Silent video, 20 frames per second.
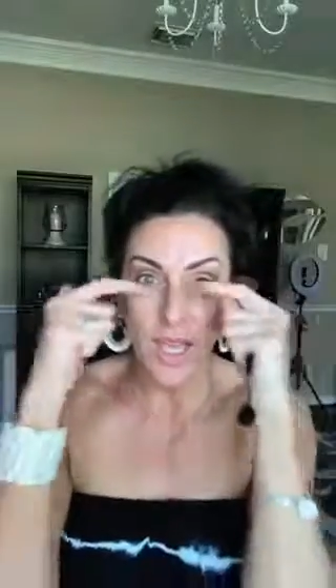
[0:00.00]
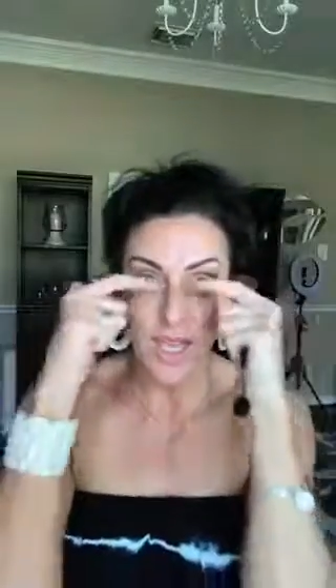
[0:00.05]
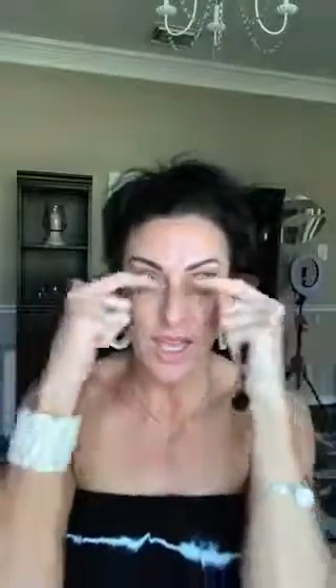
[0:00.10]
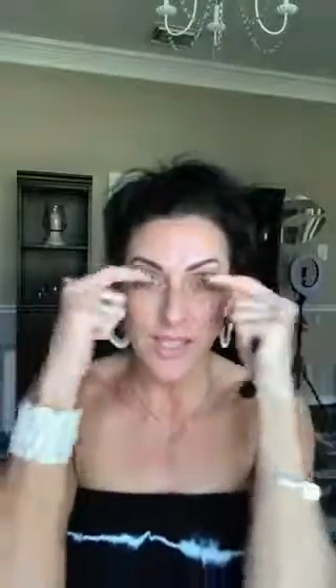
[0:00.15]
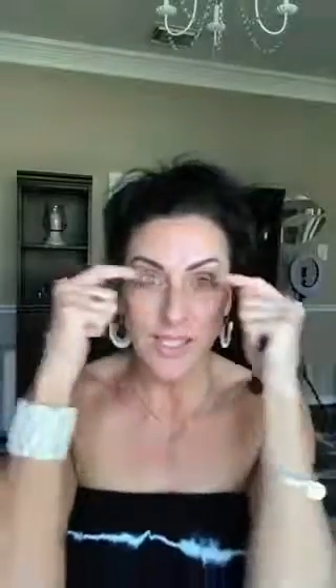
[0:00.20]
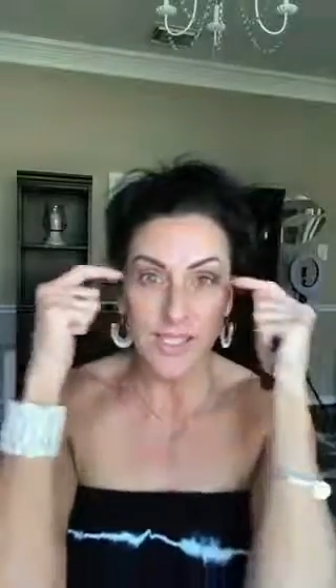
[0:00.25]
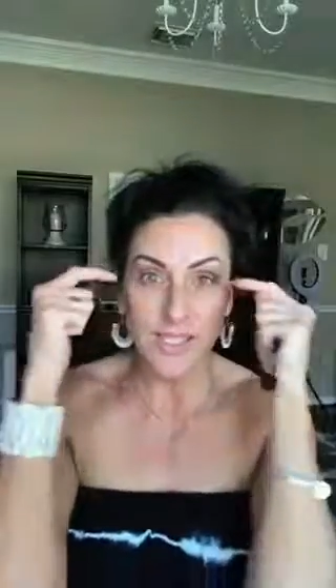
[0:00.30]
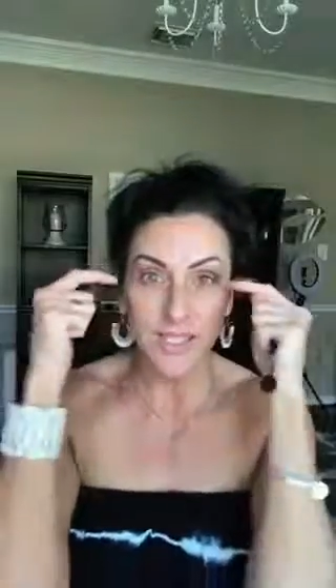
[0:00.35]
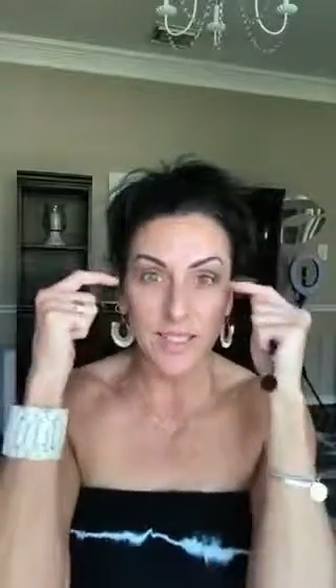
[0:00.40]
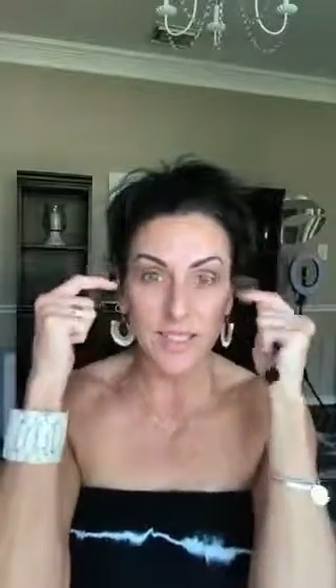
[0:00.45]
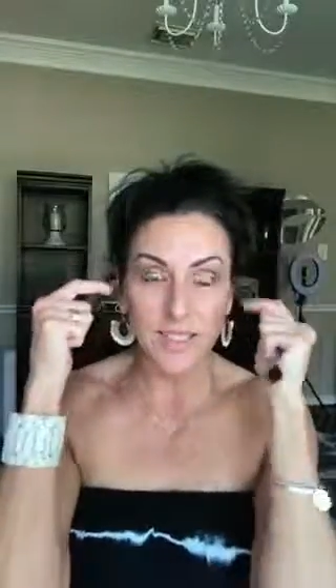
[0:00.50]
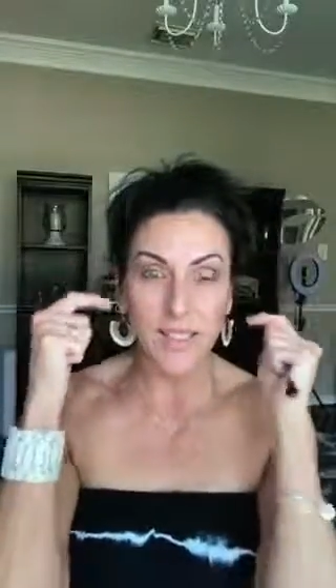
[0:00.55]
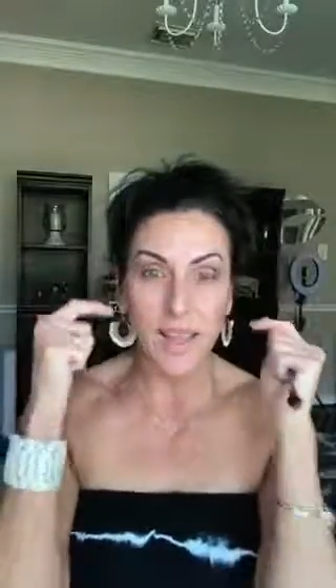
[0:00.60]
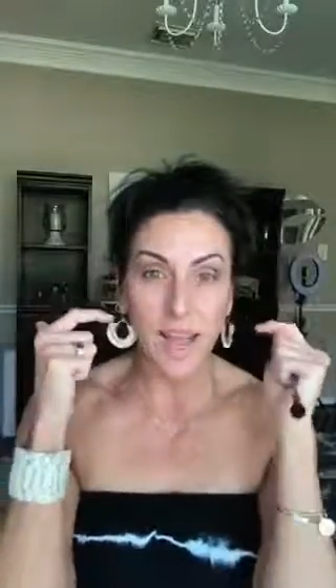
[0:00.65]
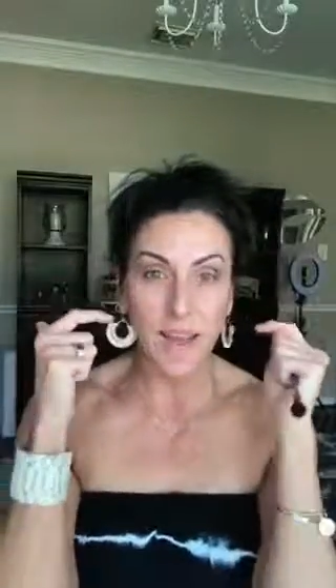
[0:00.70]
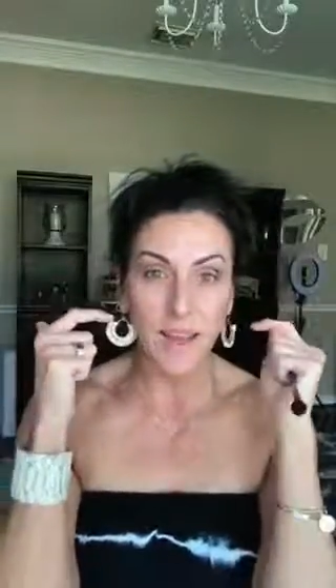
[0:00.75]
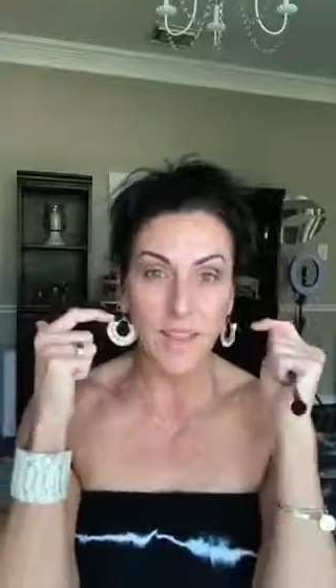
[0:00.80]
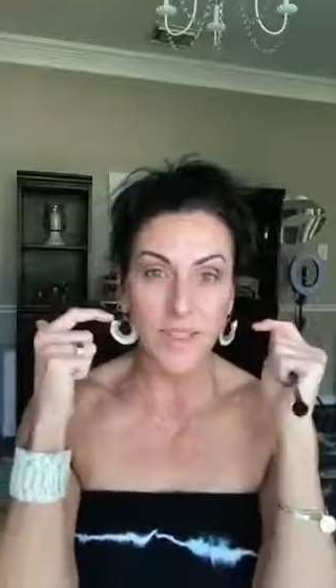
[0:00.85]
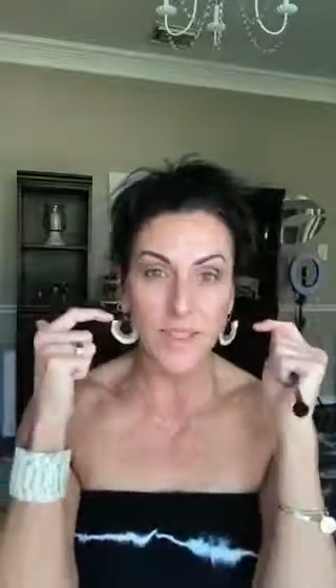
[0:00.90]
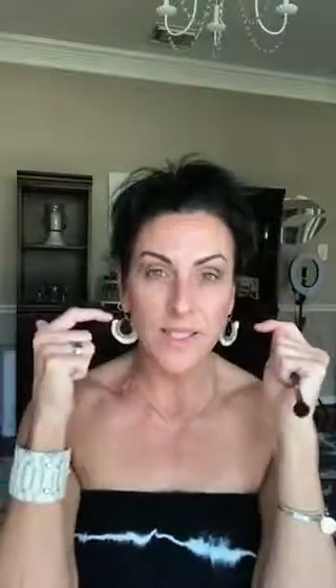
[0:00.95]
is to
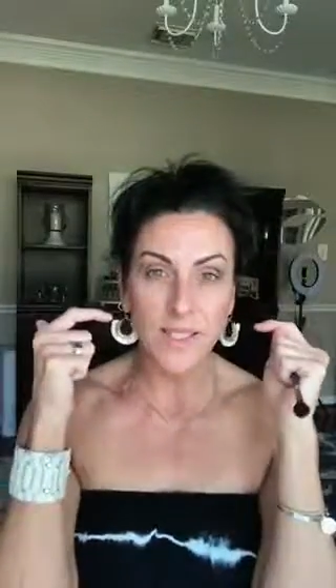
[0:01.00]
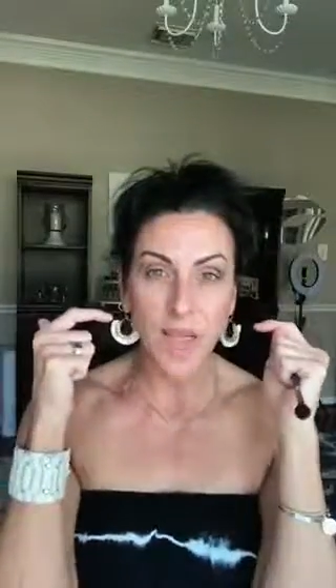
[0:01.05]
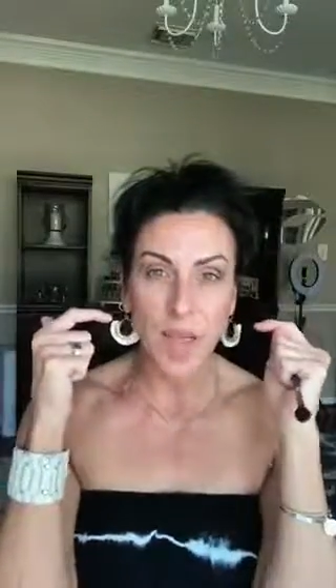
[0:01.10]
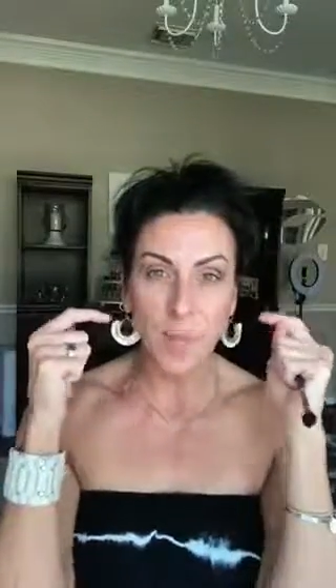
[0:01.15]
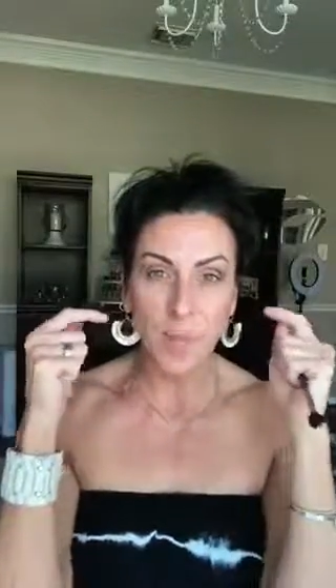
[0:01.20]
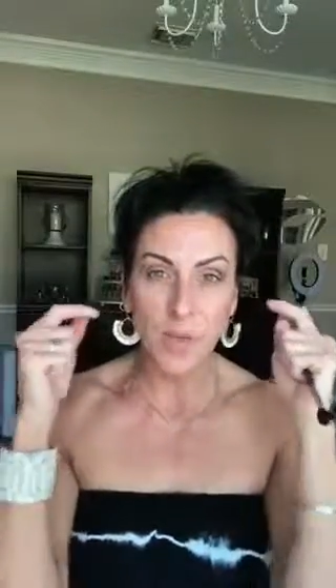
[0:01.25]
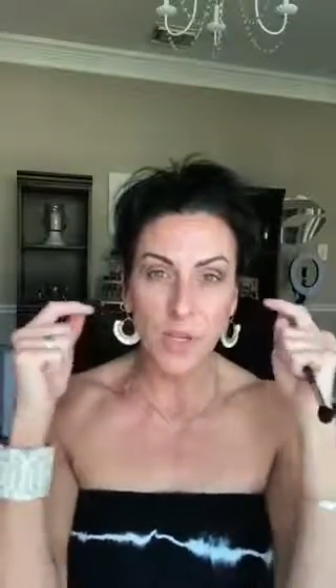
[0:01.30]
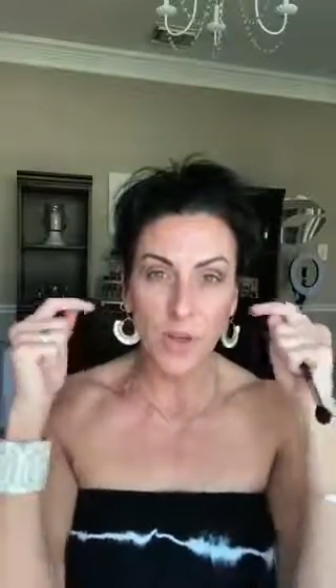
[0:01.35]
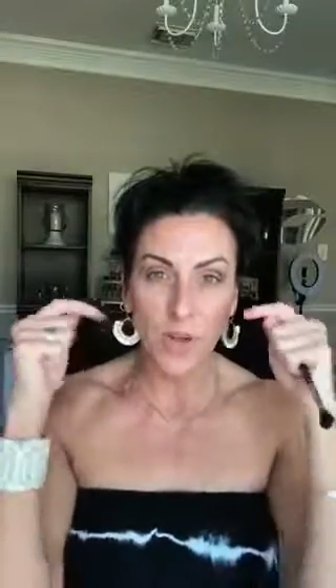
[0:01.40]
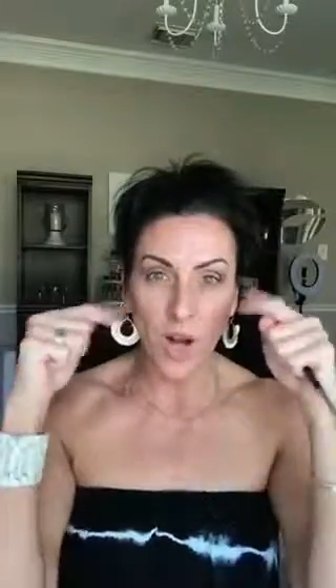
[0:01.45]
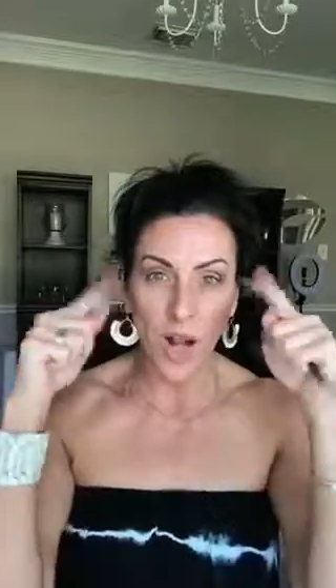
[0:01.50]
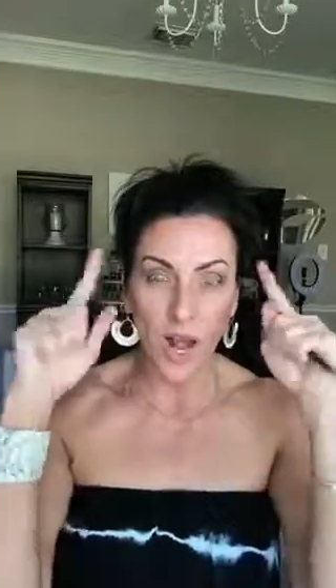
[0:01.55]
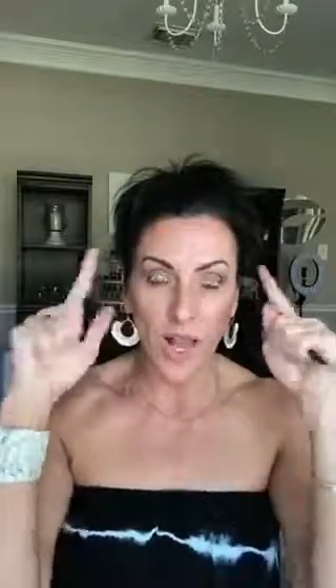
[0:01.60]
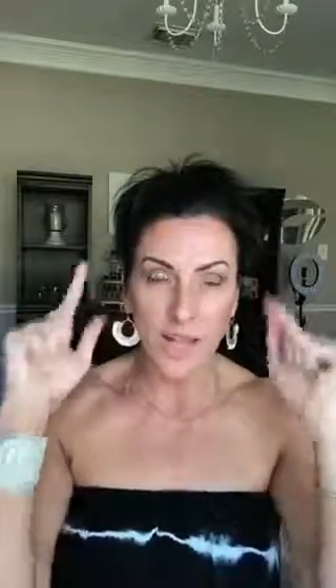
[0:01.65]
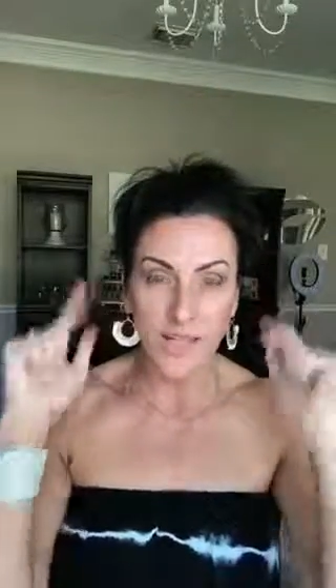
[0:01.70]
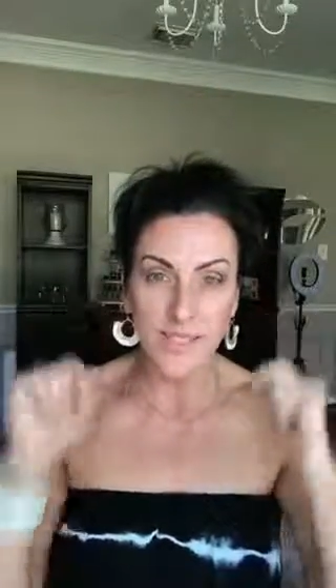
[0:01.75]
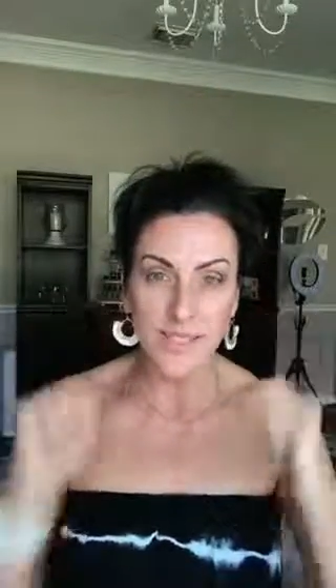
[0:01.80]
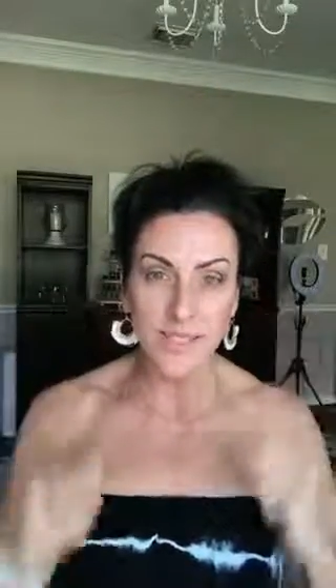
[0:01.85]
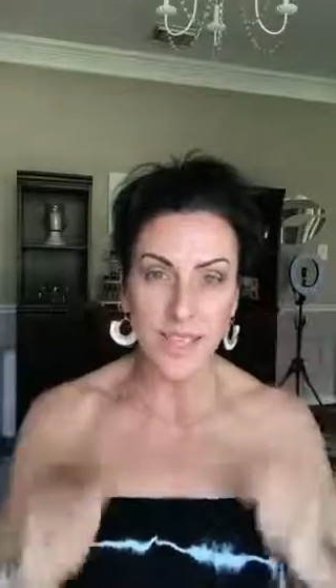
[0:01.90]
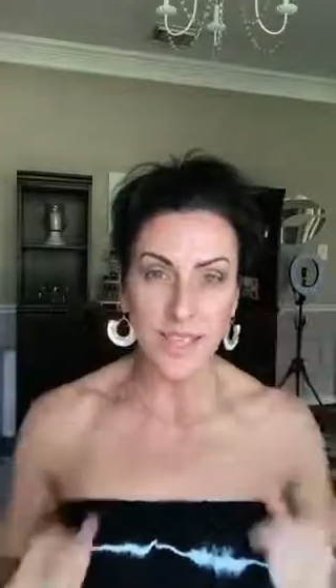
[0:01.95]
line the top of your
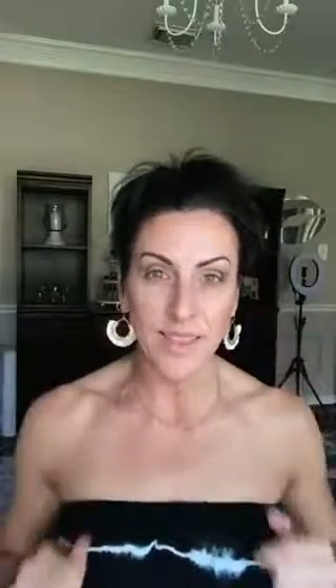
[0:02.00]
eyes